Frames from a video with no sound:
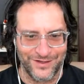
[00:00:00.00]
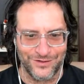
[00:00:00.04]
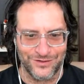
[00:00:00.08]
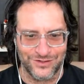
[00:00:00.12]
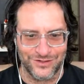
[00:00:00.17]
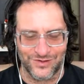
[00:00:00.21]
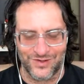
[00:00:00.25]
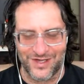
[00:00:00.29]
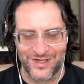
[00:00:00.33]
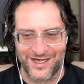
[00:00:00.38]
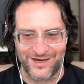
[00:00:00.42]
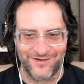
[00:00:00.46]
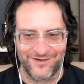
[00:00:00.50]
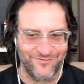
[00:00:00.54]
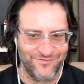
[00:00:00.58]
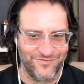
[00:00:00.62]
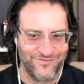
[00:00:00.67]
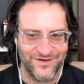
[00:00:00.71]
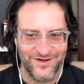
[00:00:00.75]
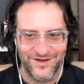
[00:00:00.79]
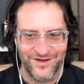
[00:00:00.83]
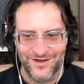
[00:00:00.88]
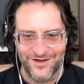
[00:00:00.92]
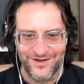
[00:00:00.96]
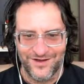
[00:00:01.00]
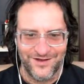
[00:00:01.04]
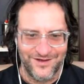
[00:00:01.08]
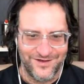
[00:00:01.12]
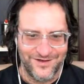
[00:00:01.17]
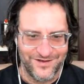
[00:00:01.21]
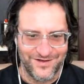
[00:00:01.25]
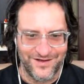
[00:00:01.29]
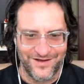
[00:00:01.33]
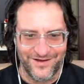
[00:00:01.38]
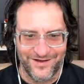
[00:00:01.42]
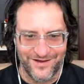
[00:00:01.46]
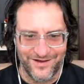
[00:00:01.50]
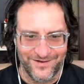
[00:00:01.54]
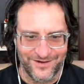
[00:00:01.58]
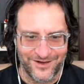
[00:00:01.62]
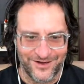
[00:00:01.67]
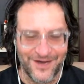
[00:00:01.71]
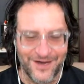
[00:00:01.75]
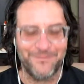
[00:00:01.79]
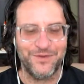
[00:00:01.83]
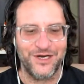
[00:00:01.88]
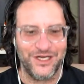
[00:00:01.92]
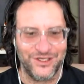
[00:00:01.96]
There's a lot of
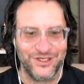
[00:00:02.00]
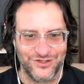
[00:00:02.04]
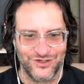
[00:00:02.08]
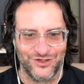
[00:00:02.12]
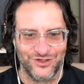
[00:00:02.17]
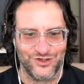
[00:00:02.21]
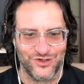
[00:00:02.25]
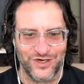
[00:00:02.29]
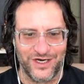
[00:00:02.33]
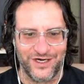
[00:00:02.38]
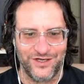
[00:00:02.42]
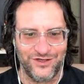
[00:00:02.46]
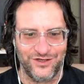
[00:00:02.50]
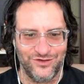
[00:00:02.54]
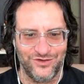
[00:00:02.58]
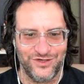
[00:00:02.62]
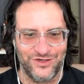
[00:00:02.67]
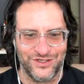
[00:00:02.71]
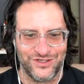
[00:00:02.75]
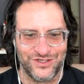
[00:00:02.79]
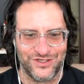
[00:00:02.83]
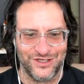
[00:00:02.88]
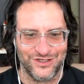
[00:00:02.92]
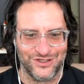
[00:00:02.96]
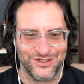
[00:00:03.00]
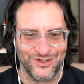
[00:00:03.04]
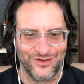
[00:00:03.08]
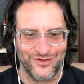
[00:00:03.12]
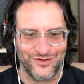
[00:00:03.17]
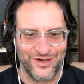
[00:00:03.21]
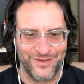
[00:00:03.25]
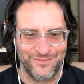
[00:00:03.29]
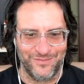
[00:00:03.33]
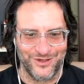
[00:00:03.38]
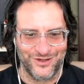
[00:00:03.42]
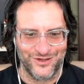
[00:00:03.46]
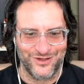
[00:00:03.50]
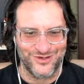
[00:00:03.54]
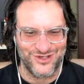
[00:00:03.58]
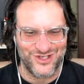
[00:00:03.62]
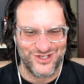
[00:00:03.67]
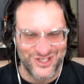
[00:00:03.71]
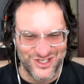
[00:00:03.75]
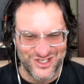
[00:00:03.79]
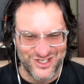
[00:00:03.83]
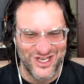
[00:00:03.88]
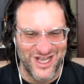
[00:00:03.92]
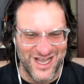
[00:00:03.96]
companies that are trying to do distance learning, but there's
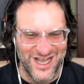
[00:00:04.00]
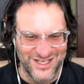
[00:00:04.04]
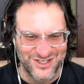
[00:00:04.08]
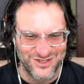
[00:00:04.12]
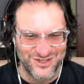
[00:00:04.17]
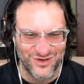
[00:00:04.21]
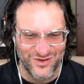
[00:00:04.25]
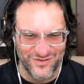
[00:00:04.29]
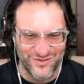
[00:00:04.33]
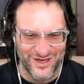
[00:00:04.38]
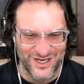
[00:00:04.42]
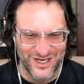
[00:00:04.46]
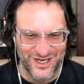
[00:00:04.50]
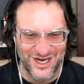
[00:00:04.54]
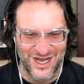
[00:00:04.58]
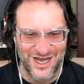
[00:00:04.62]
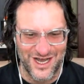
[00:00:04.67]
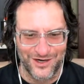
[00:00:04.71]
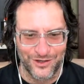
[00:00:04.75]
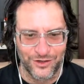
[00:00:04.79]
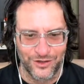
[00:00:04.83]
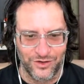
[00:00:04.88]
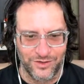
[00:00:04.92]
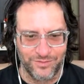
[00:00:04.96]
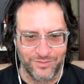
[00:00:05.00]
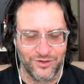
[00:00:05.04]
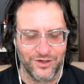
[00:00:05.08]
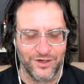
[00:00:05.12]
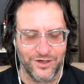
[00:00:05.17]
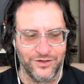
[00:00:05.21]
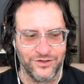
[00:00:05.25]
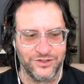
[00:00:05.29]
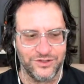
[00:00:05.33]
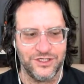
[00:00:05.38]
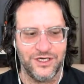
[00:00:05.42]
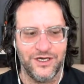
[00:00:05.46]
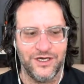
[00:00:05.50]
just not sort of a canonical approach.